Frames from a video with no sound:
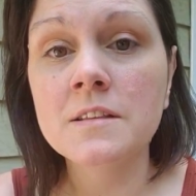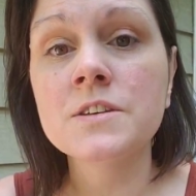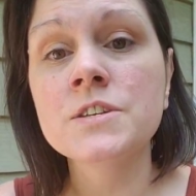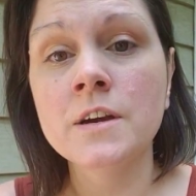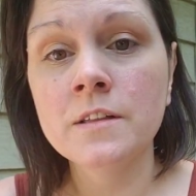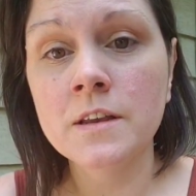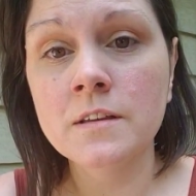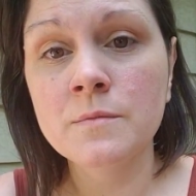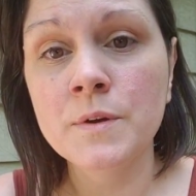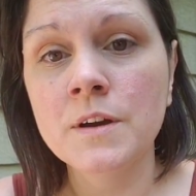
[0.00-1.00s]
to share that
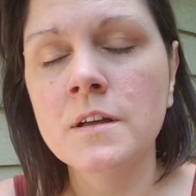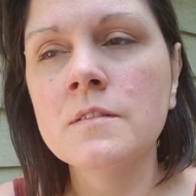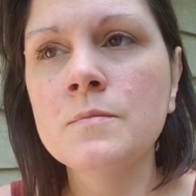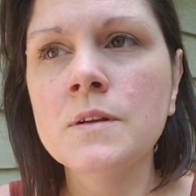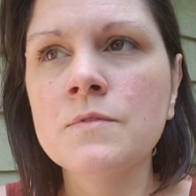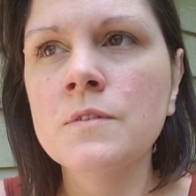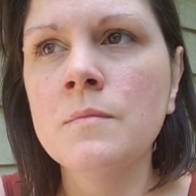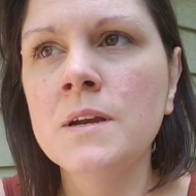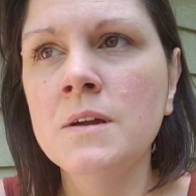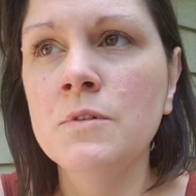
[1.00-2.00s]
experience. But if
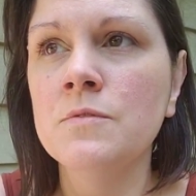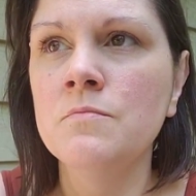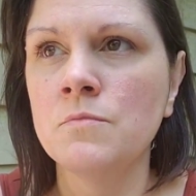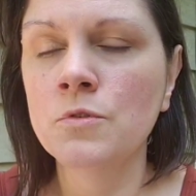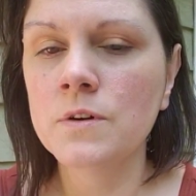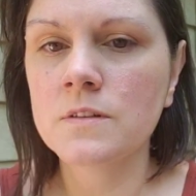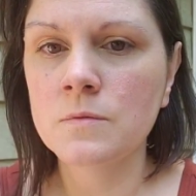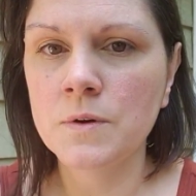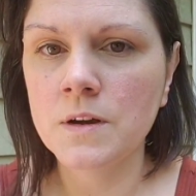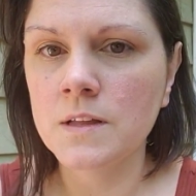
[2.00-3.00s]
somebody with more
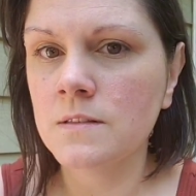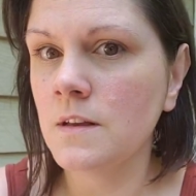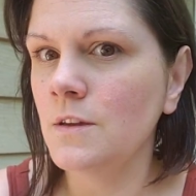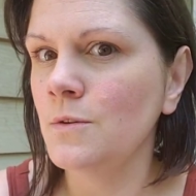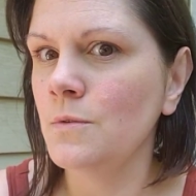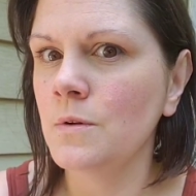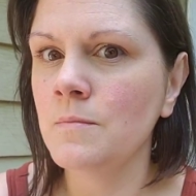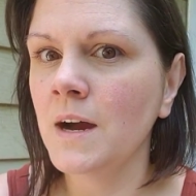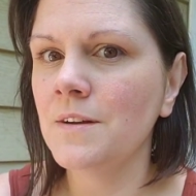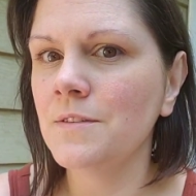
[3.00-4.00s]
experience that you
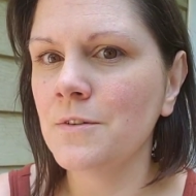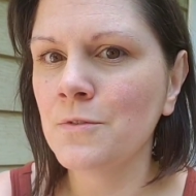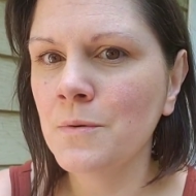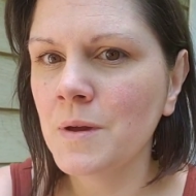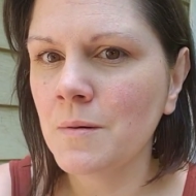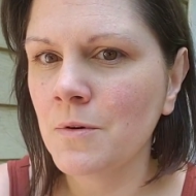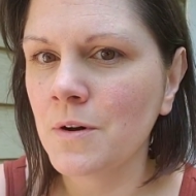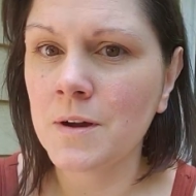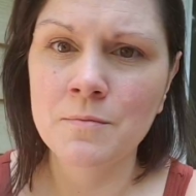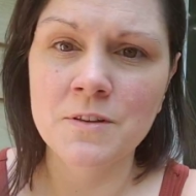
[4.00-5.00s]
admire their grooming
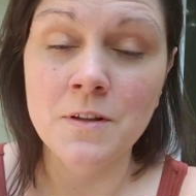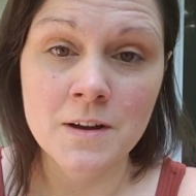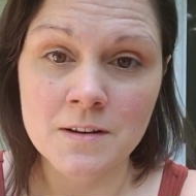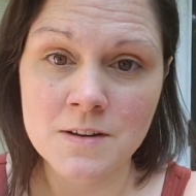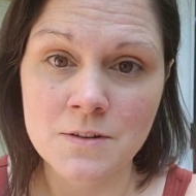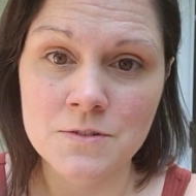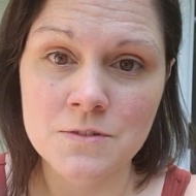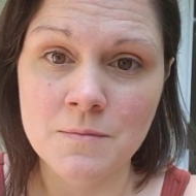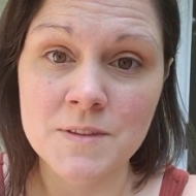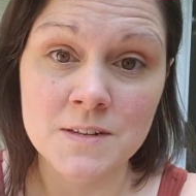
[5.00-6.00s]
more comes along and tells you
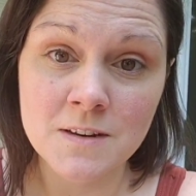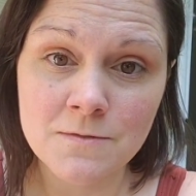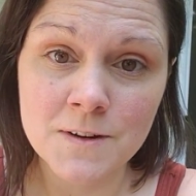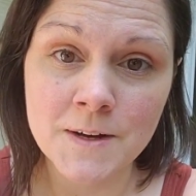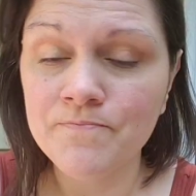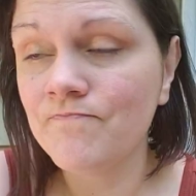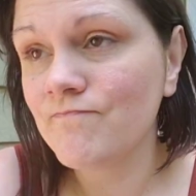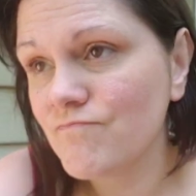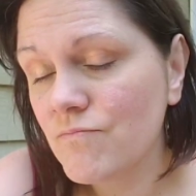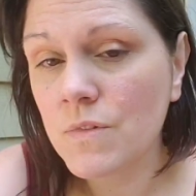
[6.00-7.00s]
something different,
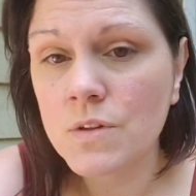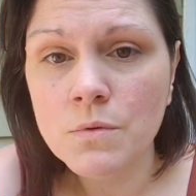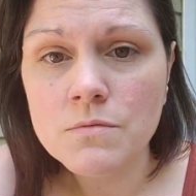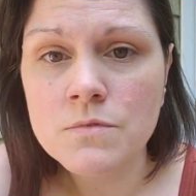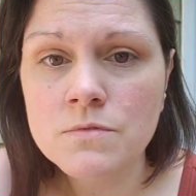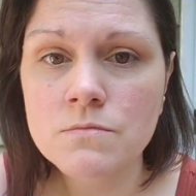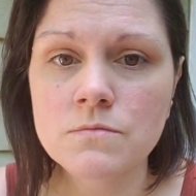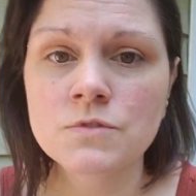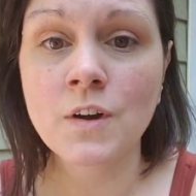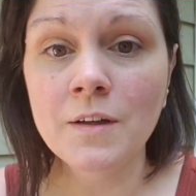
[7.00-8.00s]
well,
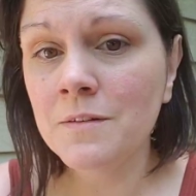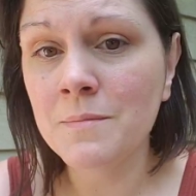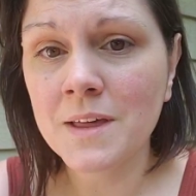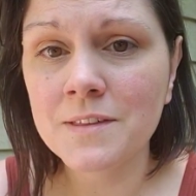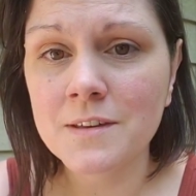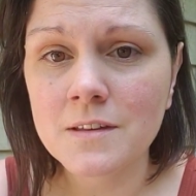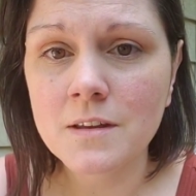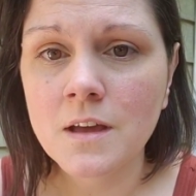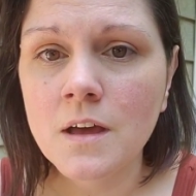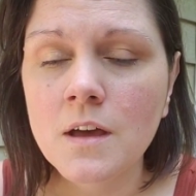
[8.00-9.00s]
try their method.
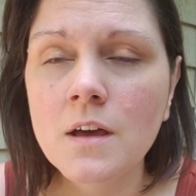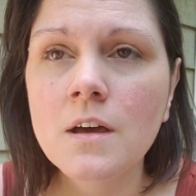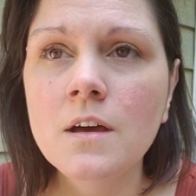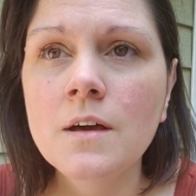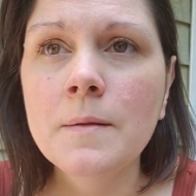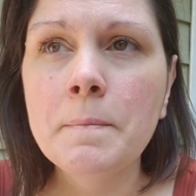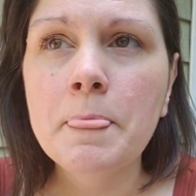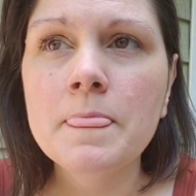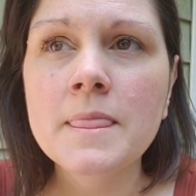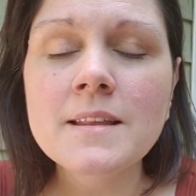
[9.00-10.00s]

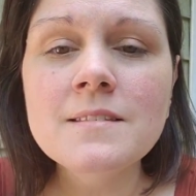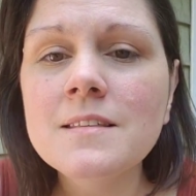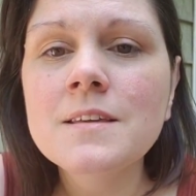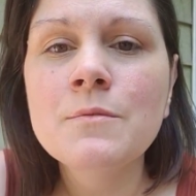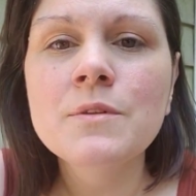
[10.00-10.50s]
That's the thing